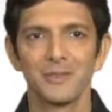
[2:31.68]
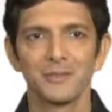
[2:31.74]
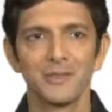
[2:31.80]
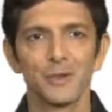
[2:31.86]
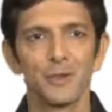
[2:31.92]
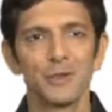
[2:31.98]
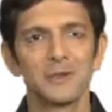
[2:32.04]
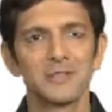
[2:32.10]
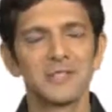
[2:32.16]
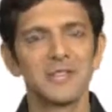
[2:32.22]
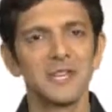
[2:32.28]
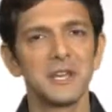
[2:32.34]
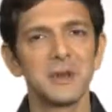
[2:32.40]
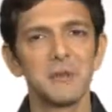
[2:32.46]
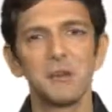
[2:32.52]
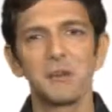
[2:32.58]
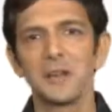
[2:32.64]
So you see,
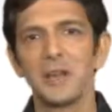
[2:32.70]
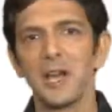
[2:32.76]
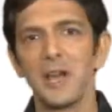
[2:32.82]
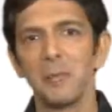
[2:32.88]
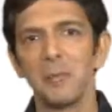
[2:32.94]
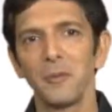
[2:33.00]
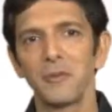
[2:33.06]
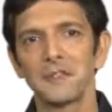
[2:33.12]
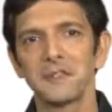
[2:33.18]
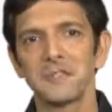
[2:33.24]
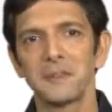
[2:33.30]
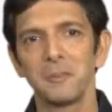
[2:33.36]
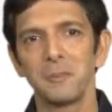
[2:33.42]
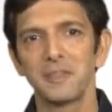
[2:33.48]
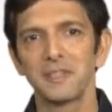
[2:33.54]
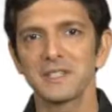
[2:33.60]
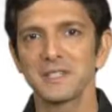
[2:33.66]
with the help of the
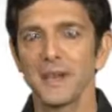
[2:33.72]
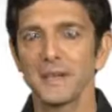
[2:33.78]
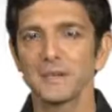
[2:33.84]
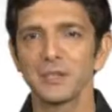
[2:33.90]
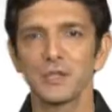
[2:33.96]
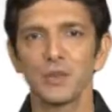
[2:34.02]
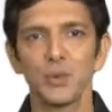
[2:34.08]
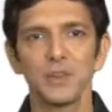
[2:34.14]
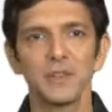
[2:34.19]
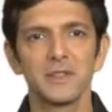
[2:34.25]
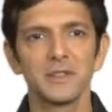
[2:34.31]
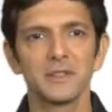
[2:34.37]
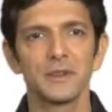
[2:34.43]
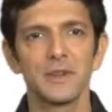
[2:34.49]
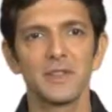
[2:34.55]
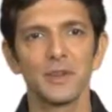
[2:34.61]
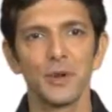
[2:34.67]
simple steps shown in
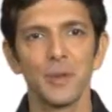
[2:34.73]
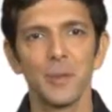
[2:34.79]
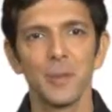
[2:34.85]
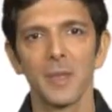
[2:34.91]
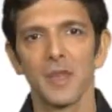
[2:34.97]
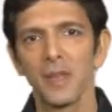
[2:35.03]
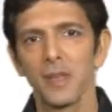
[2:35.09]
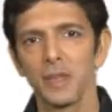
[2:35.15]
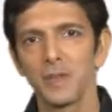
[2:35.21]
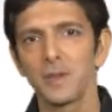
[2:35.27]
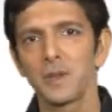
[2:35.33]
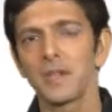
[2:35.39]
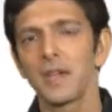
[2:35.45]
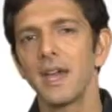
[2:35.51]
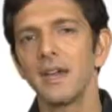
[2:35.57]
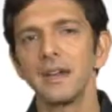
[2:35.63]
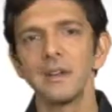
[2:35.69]
this video, you
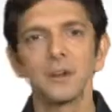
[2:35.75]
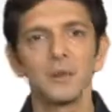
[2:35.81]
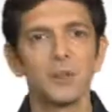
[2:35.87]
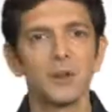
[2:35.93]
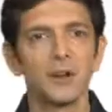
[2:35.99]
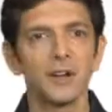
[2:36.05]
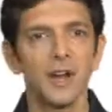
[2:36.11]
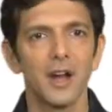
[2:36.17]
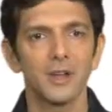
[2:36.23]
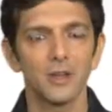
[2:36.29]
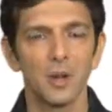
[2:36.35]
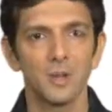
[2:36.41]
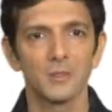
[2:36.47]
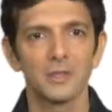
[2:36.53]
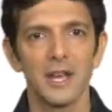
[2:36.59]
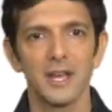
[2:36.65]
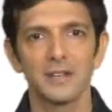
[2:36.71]
can edit a WordArt
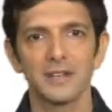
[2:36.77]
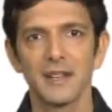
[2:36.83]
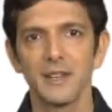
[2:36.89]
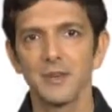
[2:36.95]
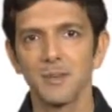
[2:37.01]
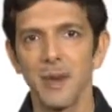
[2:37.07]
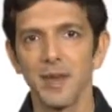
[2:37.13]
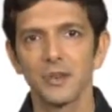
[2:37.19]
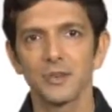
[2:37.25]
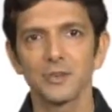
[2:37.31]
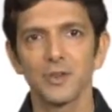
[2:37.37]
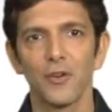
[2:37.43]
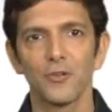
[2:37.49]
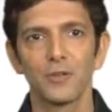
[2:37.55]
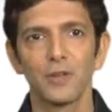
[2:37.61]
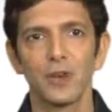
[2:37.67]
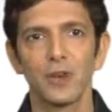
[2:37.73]
object in
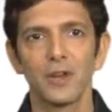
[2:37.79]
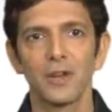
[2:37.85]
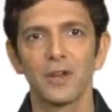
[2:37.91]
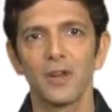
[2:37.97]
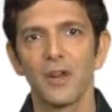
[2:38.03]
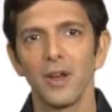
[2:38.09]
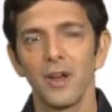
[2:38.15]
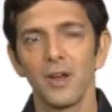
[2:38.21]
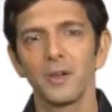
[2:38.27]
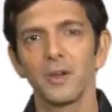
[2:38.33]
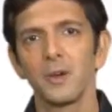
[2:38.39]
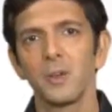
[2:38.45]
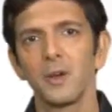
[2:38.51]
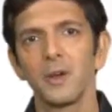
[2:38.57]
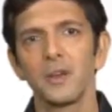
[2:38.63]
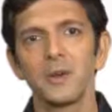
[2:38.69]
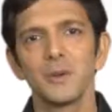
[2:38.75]
Microsoft Word on your
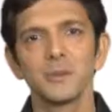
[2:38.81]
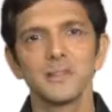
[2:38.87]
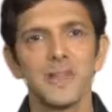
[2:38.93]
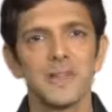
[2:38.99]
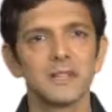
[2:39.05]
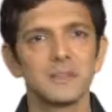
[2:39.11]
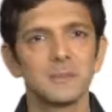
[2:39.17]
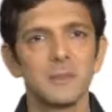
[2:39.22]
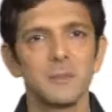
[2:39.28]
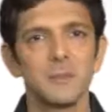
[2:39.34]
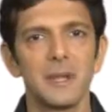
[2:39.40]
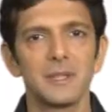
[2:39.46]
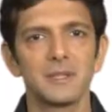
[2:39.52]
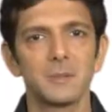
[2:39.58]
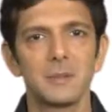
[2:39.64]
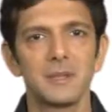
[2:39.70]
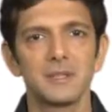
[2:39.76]
Windows
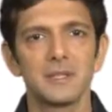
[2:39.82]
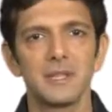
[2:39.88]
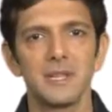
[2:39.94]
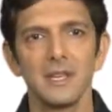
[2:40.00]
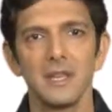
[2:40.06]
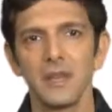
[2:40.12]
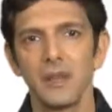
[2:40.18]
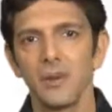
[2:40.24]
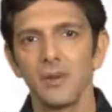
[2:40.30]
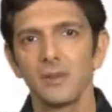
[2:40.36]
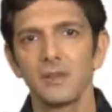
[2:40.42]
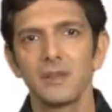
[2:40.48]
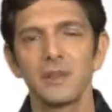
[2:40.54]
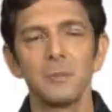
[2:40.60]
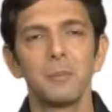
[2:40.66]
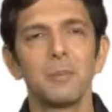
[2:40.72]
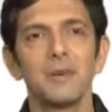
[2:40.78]
XP-based PC
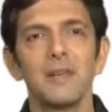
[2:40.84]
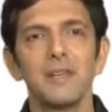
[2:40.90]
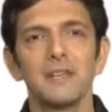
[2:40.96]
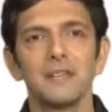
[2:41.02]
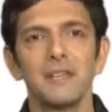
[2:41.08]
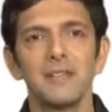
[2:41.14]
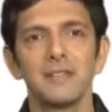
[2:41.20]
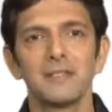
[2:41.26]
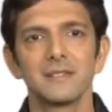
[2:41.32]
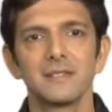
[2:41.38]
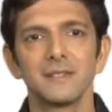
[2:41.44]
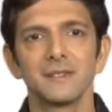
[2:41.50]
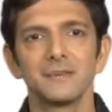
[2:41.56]
with complete ease.